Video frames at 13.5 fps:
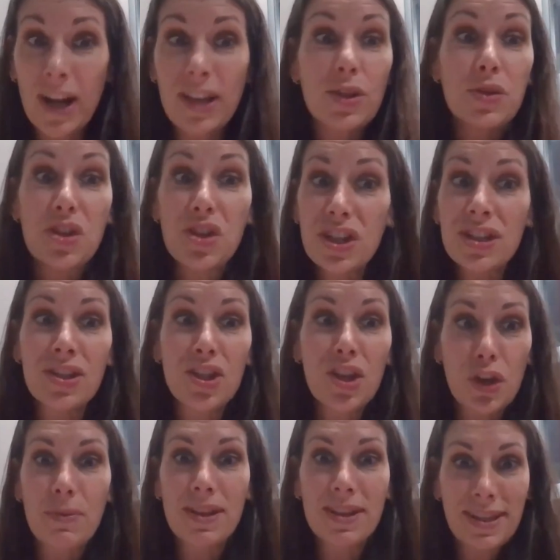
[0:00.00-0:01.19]
right? So it's just
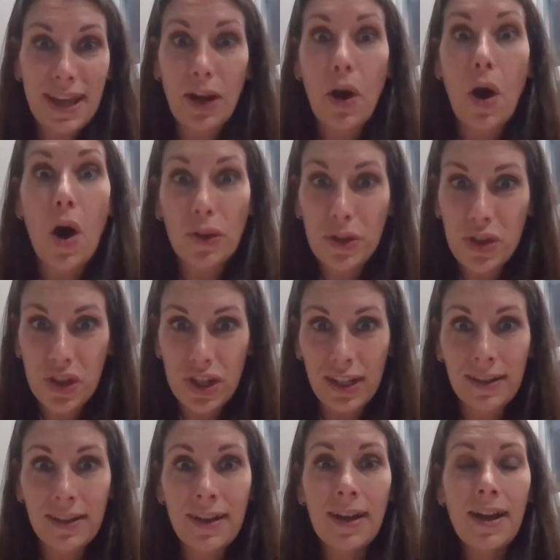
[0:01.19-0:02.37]
human psychology.
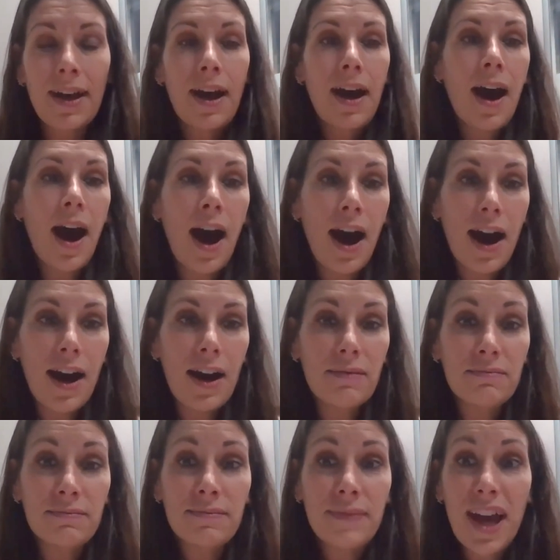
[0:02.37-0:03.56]

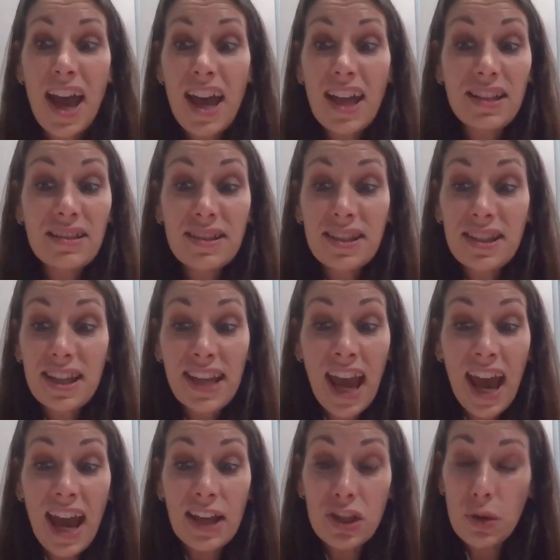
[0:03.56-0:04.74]
And
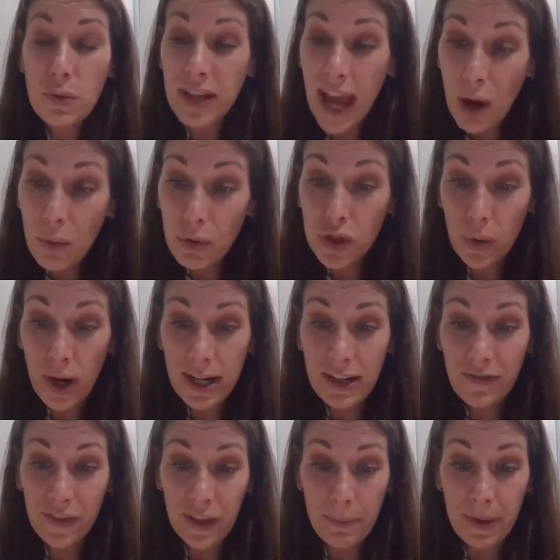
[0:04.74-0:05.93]
yeah, so now we're trying to
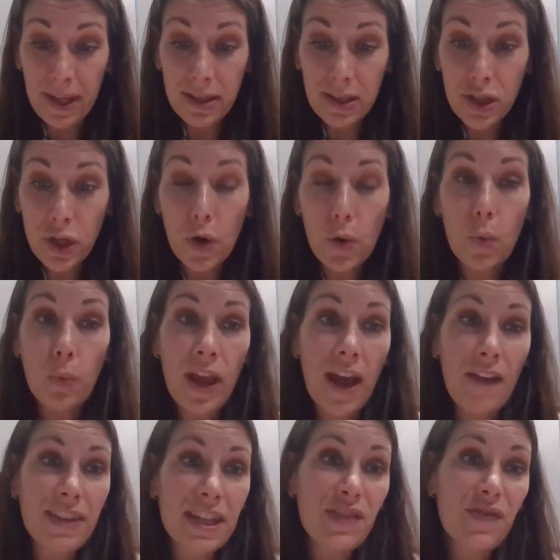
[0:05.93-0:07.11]
flip it. So we
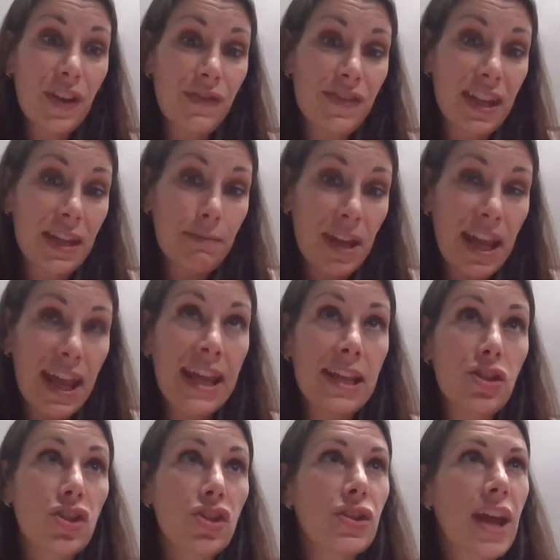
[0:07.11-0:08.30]
have these 15
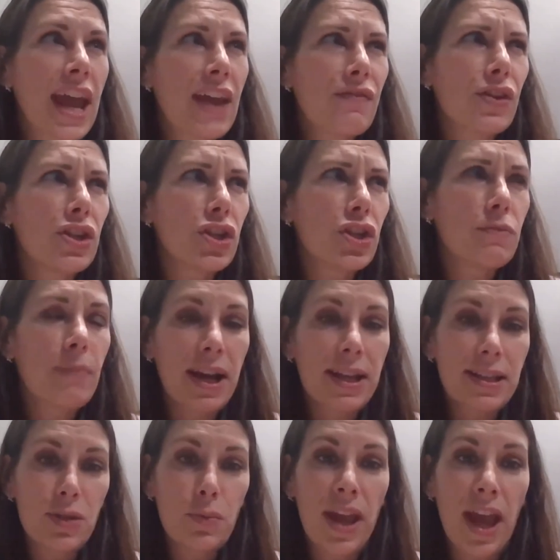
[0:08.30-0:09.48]
each, every 2
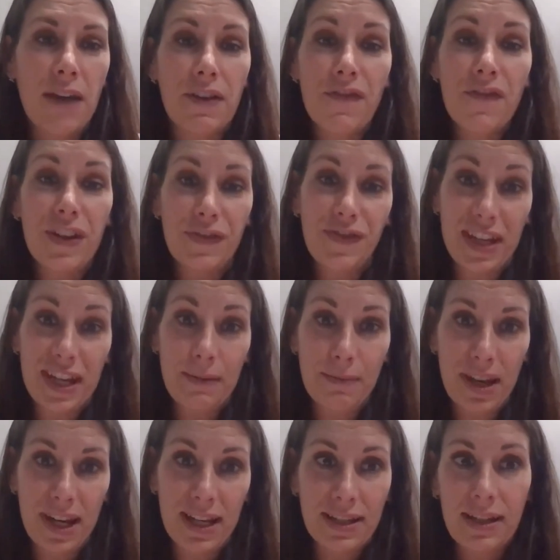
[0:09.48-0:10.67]
months, we have a
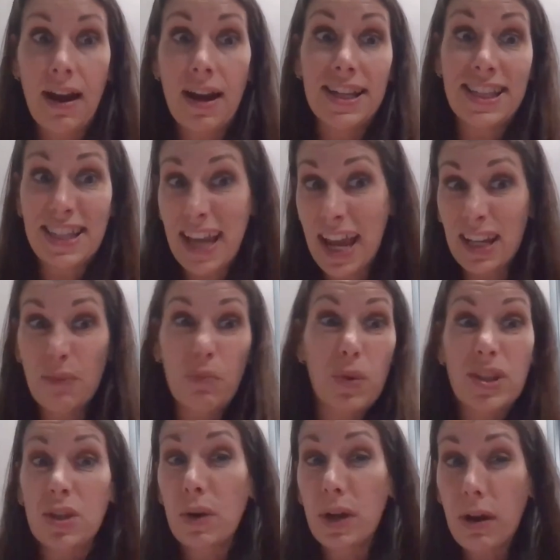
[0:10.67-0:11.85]
15-minute kind of stand-up,
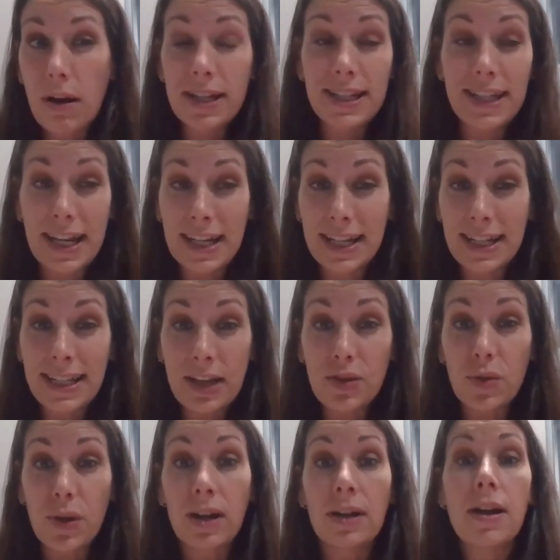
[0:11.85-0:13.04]
what's going on in data, et
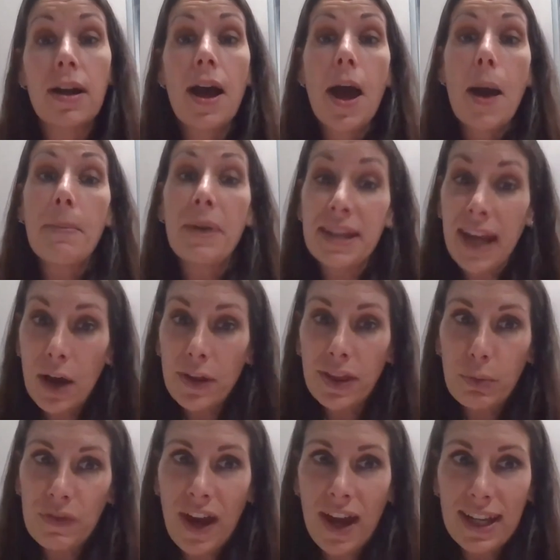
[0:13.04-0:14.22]
cetera. But now that
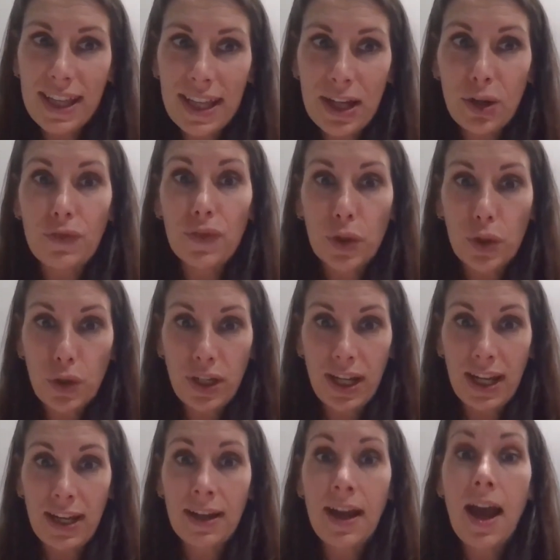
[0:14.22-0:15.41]
we've had a year of
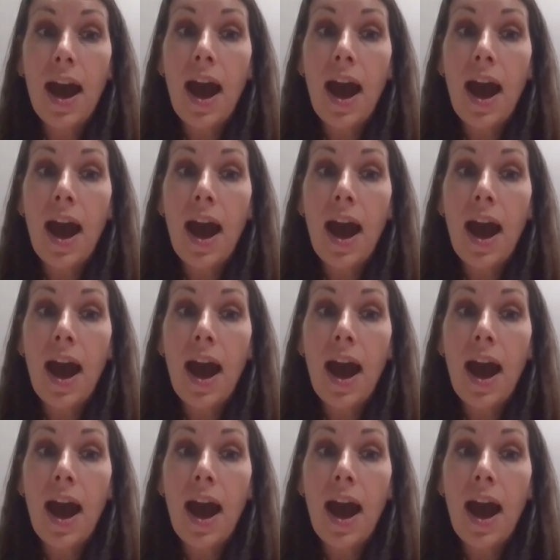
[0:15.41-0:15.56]
learning,